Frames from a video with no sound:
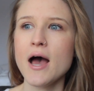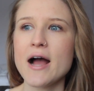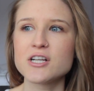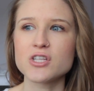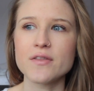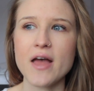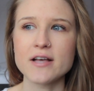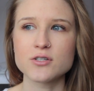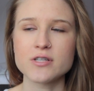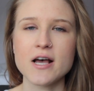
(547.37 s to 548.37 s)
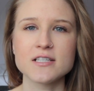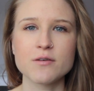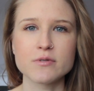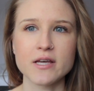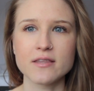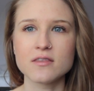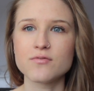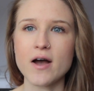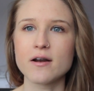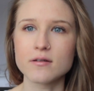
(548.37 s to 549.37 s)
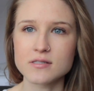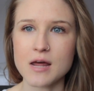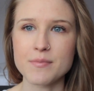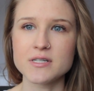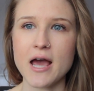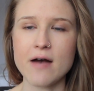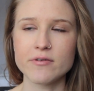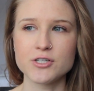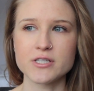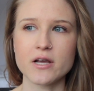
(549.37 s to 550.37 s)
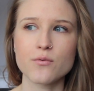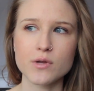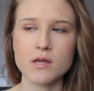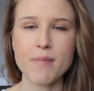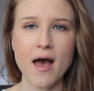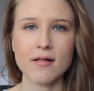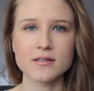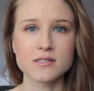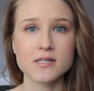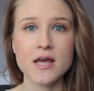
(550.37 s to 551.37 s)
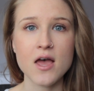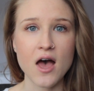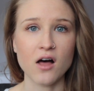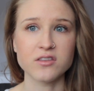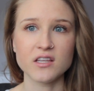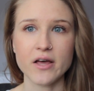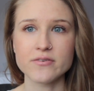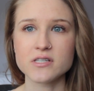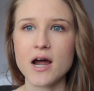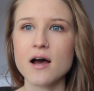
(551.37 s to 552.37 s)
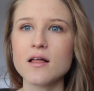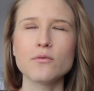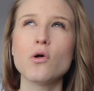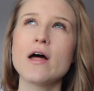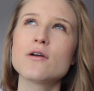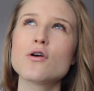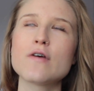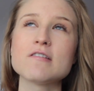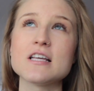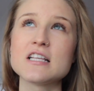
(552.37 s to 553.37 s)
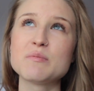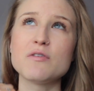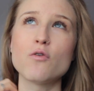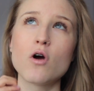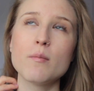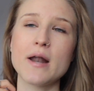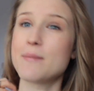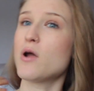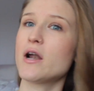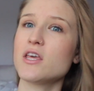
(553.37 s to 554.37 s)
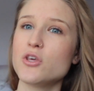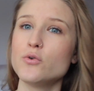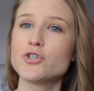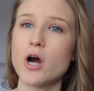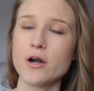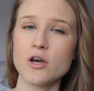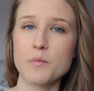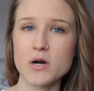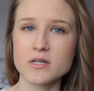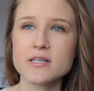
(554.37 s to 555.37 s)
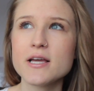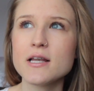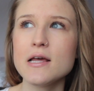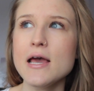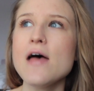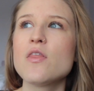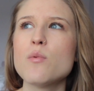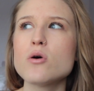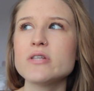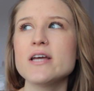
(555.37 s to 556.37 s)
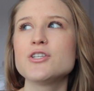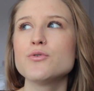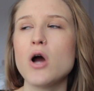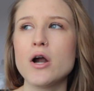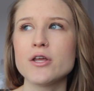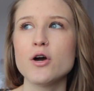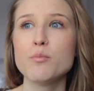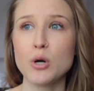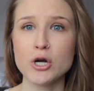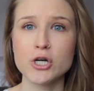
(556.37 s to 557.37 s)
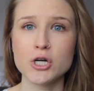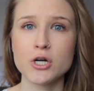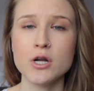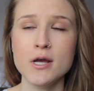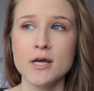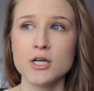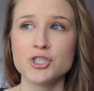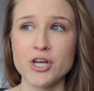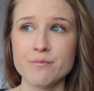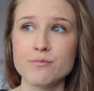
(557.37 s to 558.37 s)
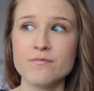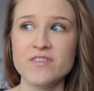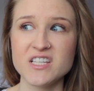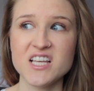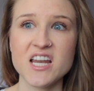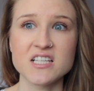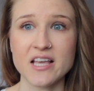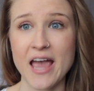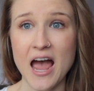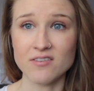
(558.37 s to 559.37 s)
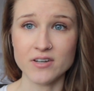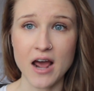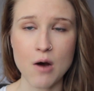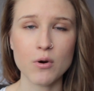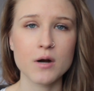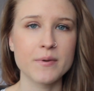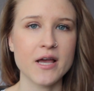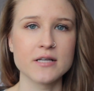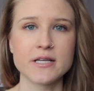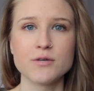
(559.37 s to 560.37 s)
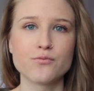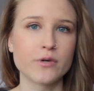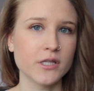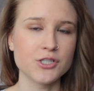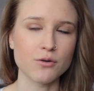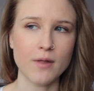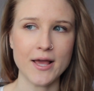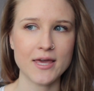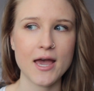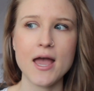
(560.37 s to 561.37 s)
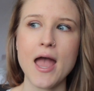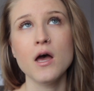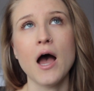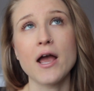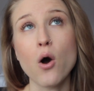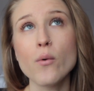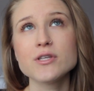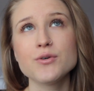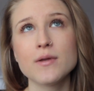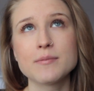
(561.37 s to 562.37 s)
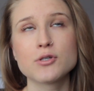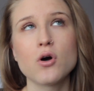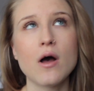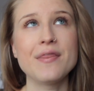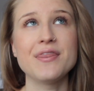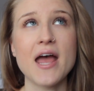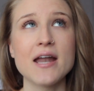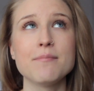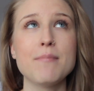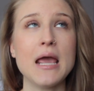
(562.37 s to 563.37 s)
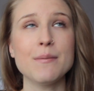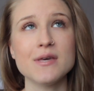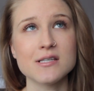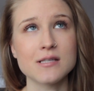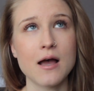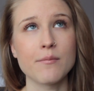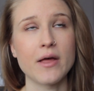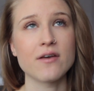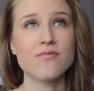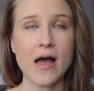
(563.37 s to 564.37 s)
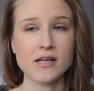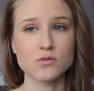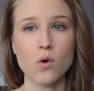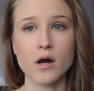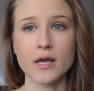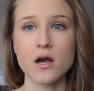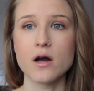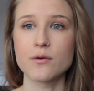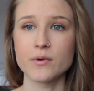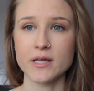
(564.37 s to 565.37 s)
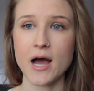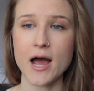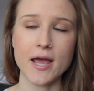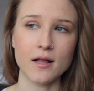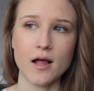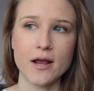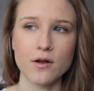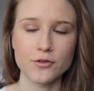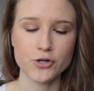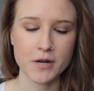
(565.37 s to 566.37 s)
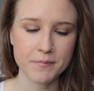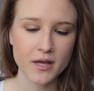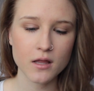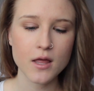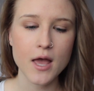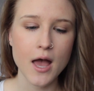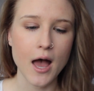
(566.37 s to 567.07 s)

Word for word: I just thought that exercising was like the final step into having just like a really balanced healthy lifestyle. Well, I don't know if I've said this before, but I'm not a huge cardio person. The most I do cardio per gym visit is like half an hour because I really don't like it. I always do elliptical and then maybe some like fast walking on a really high incline on the treadmill.